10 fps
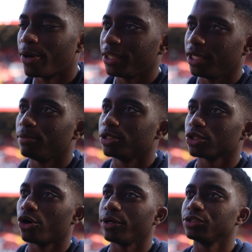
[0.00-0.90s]
My name is
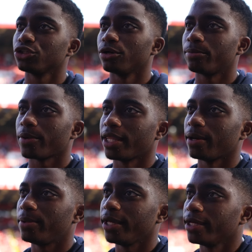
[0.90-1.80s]
Owen Jump and
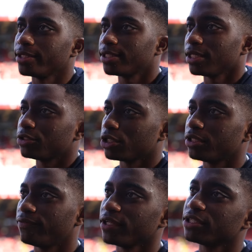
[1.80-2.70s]
I play central
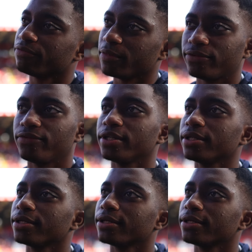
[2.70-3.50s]
defensive midfield.